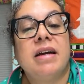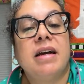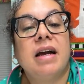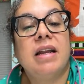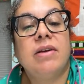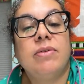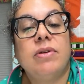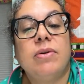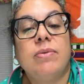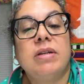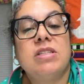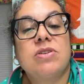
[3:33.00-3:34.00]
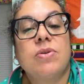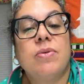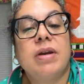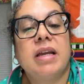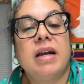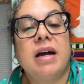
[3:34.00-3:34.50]
I don't know what's
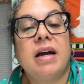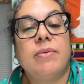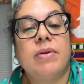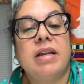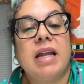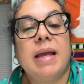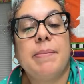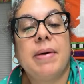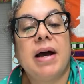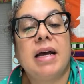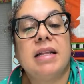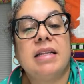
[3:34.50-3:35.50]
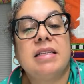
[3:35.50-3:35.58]
going on with Nightbot.